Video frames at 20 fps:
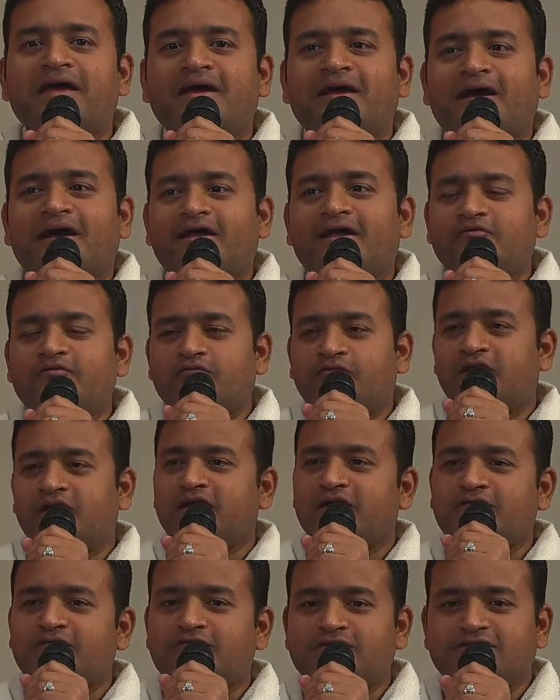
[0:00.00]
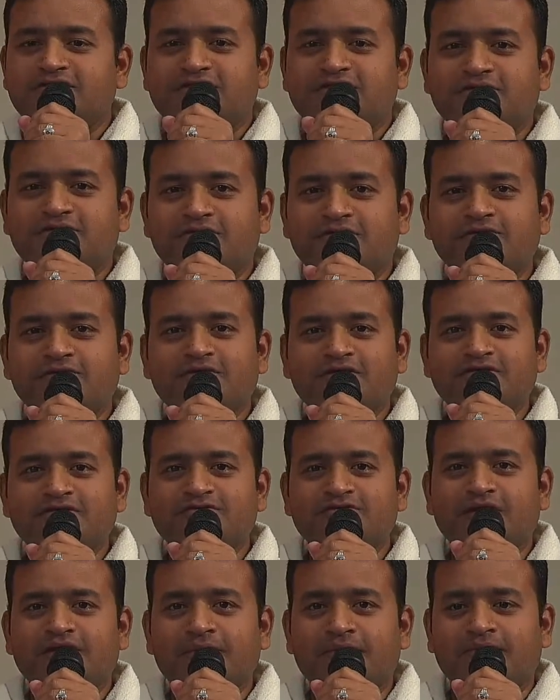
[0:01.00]
and when I was looking to
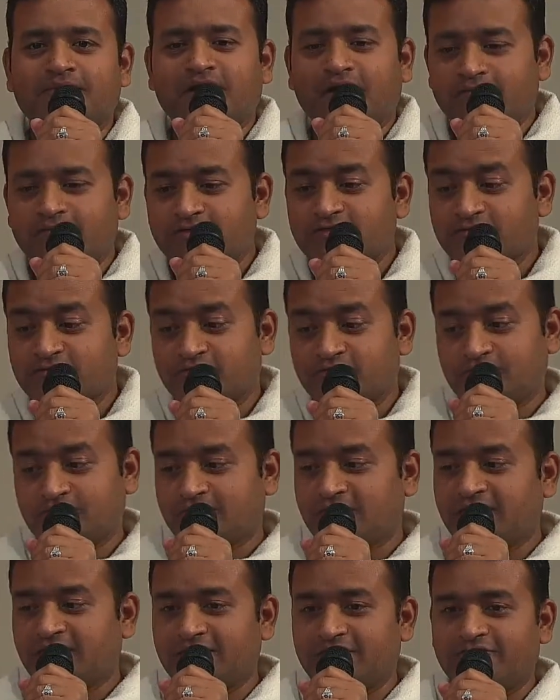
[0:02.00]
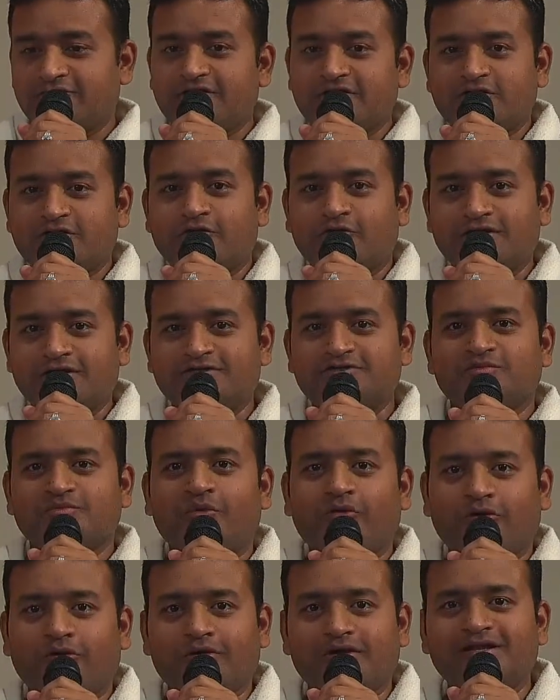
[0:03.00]
them, I was really very quite
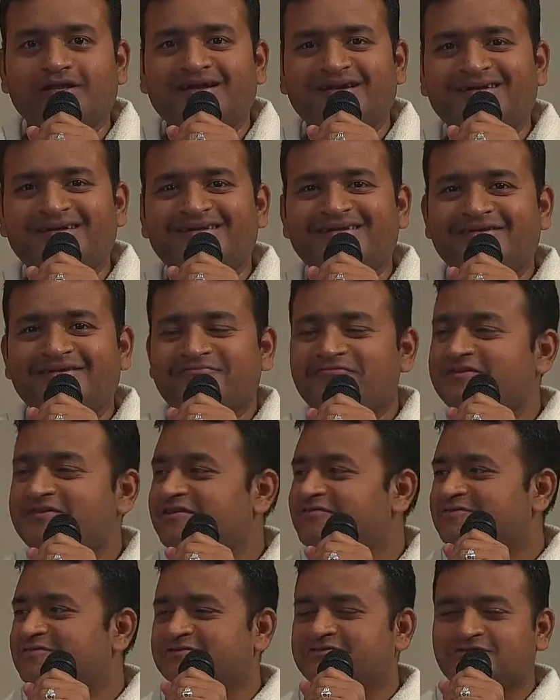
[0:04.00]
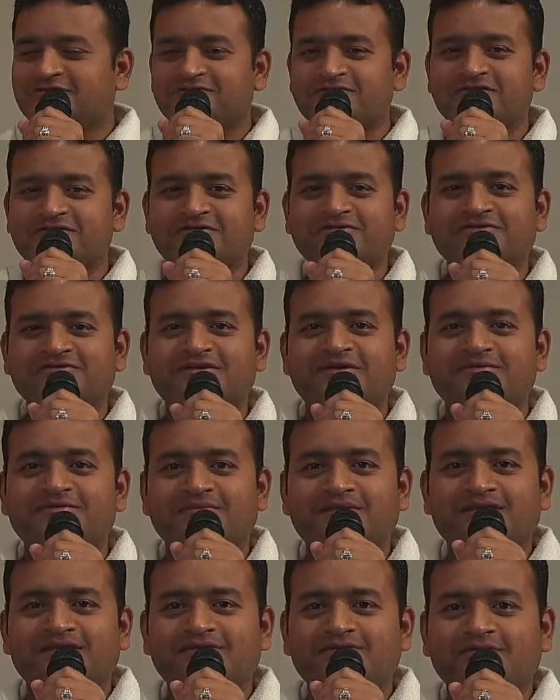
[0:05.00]
small. And when I was looking to them,
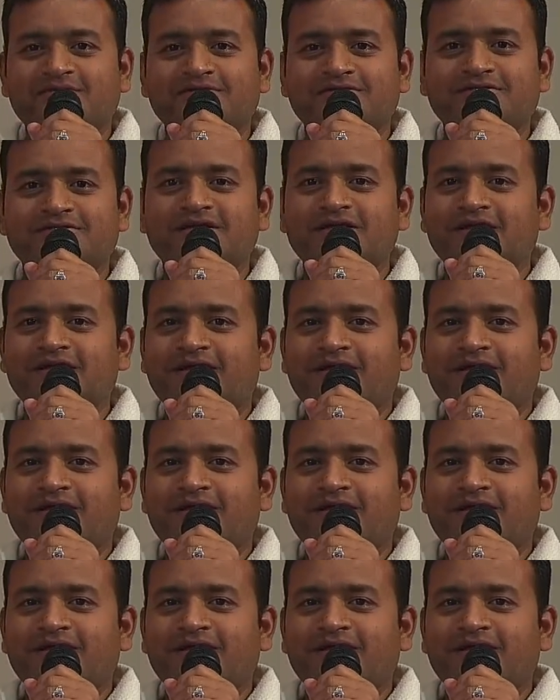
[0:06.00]
that was